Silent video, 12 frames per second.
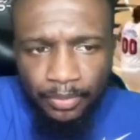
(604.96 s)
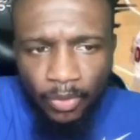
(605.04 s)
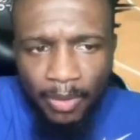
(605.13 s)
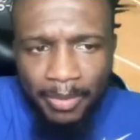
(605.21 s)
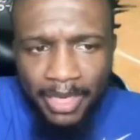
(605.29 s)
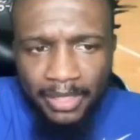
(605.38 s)

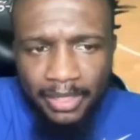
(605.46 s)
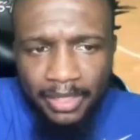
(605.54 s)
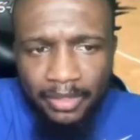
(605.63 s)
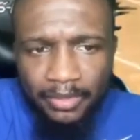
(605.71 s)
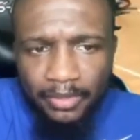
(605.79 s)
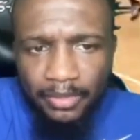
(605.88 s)
right back to
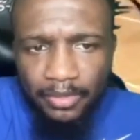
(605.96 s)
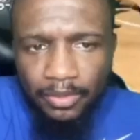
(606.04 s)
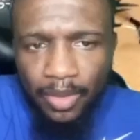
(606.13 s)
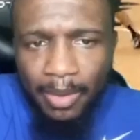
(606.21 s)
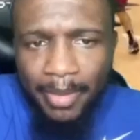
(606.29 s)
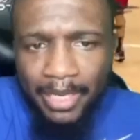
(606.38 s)
Steph.
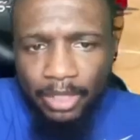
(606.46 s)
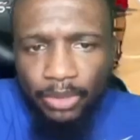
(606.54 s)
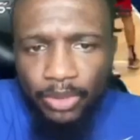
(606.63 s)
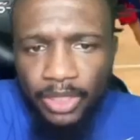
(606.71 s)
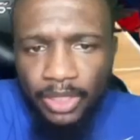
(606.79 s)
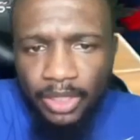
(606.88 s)
Right back to
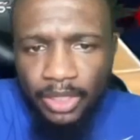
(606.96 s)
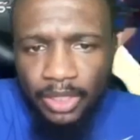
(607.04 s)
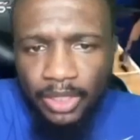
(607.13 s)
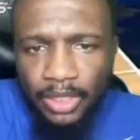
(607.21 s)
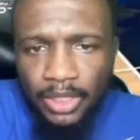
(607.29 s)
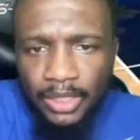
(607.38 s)
Looney.
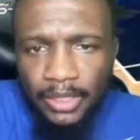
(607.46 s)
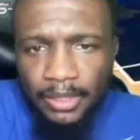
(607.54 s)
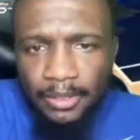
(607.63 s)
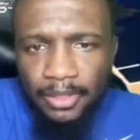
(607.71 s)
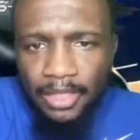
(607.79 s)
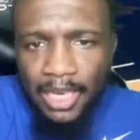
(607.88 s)

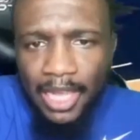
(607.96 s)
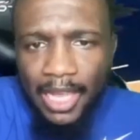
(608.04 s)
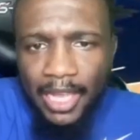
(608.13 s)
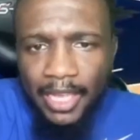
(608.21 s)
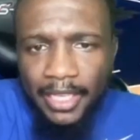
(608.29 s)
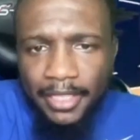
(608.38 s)

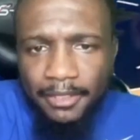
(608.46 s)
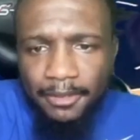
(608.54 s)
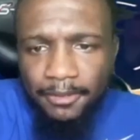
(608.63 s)
Lay.